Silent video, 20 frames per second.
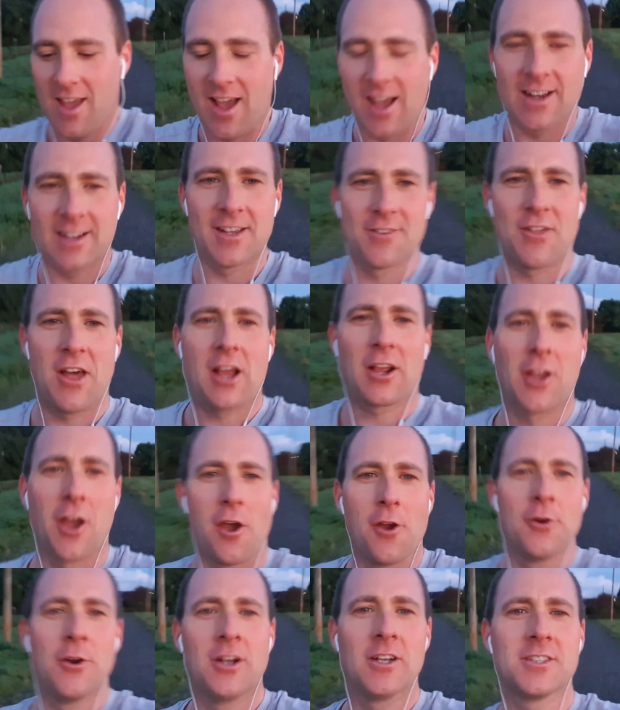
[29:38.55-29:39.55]
and give that a
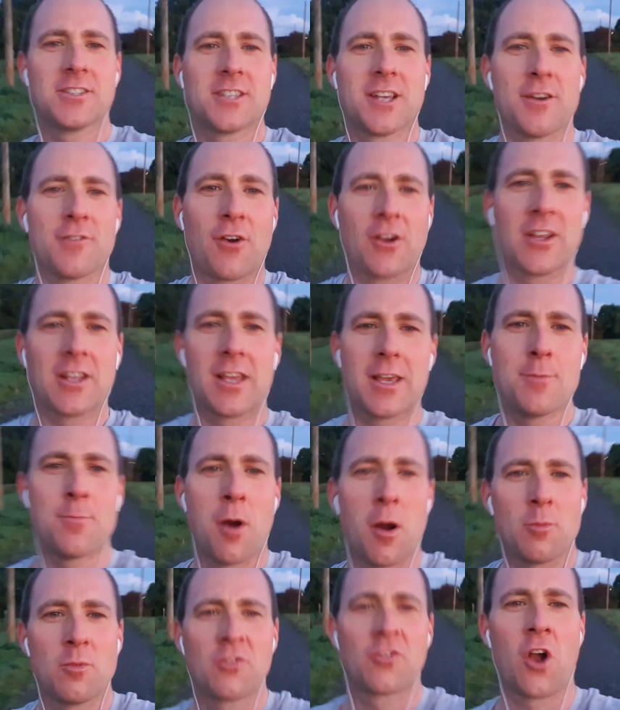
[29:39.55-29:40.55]
go and see if I can keep
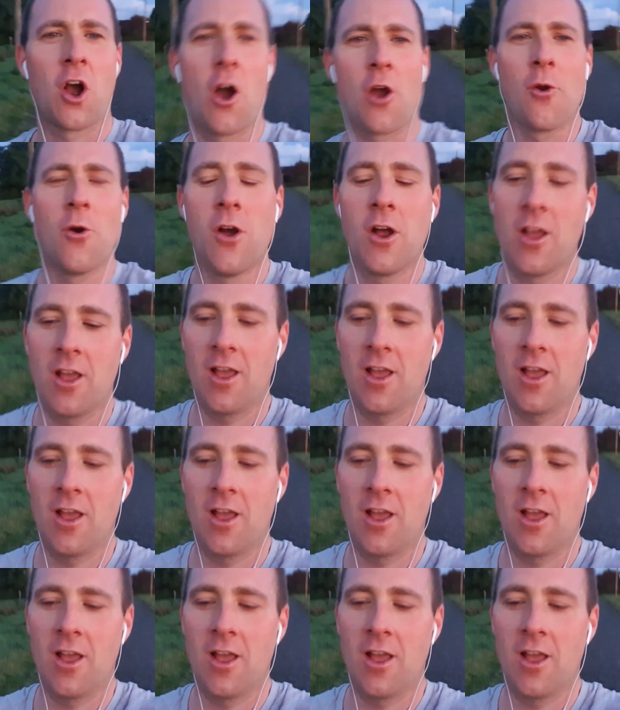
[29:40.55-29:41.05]
up with Kyle?